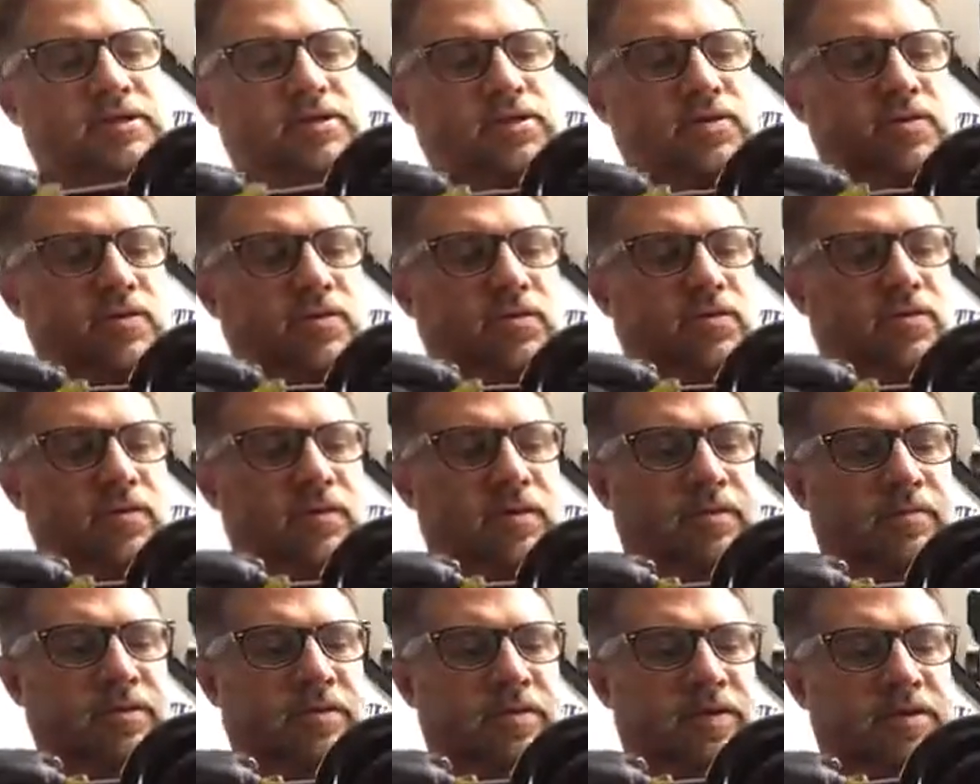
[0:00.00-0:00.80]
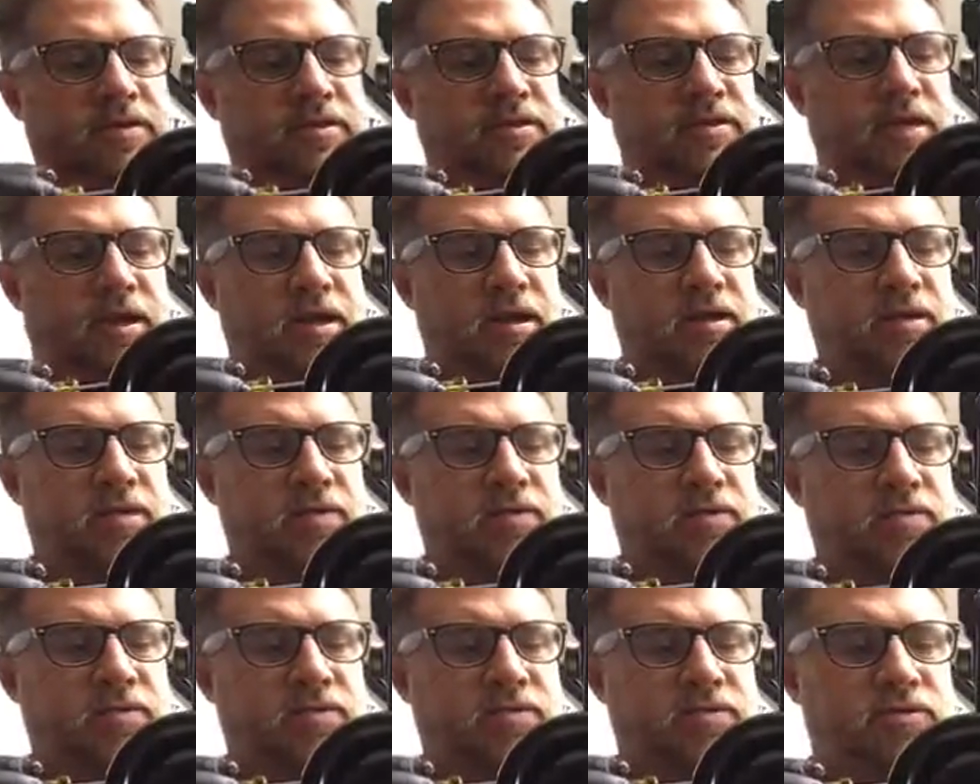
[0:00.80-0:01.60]
So I'm gonna
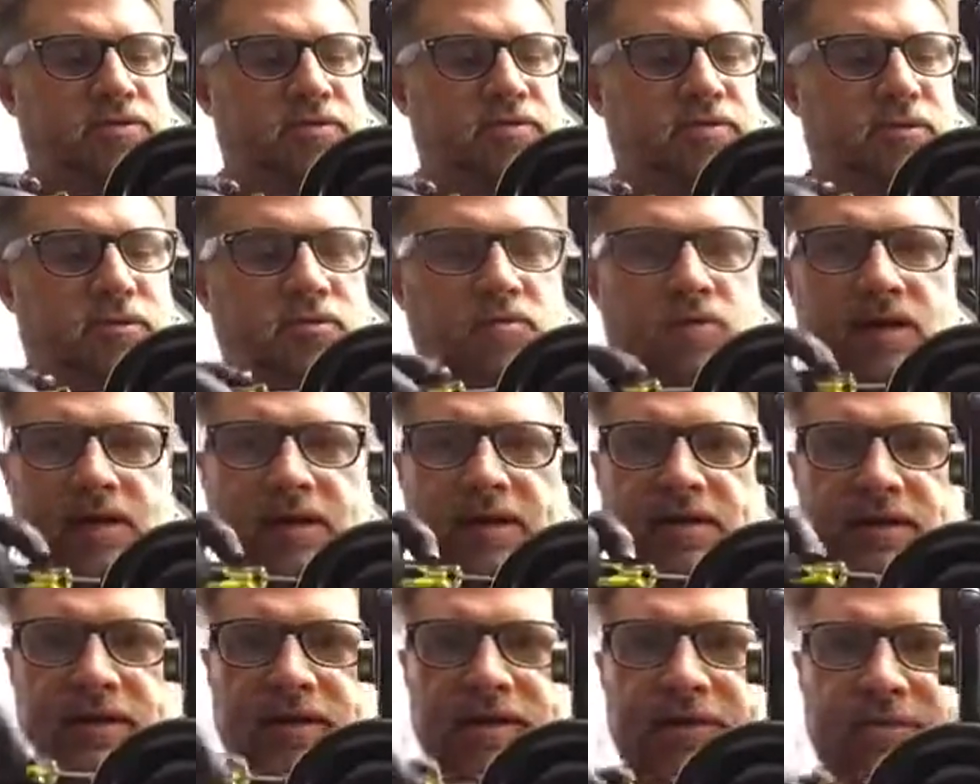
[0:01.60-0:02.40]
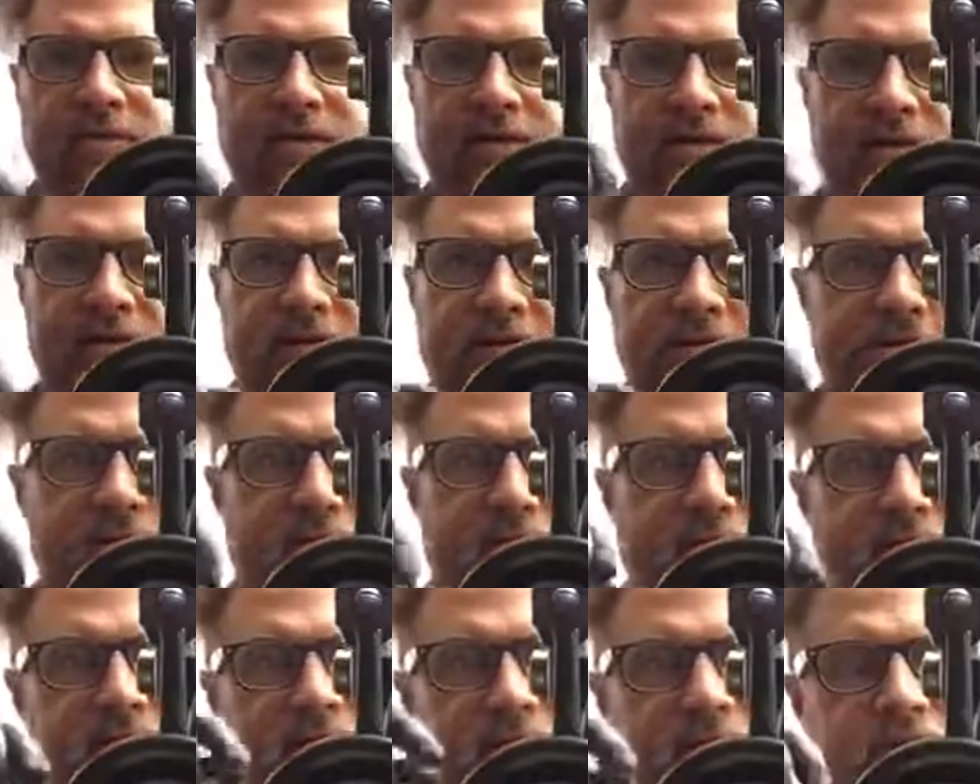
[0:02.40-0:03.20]
start doing some more work on it.
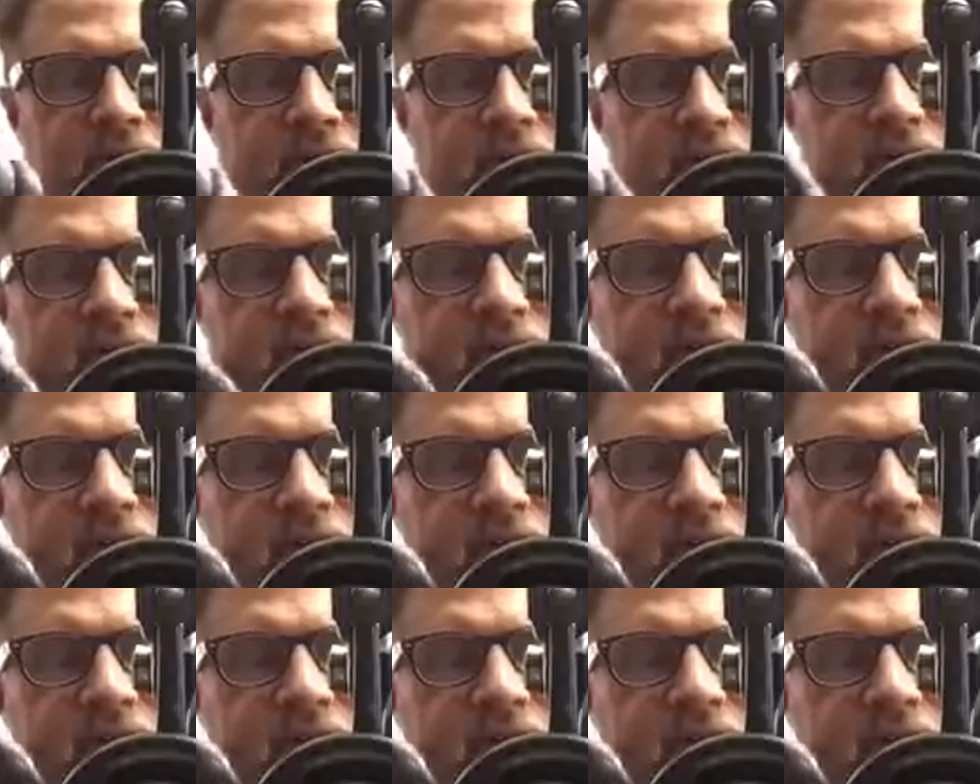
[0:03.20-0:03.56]
As you can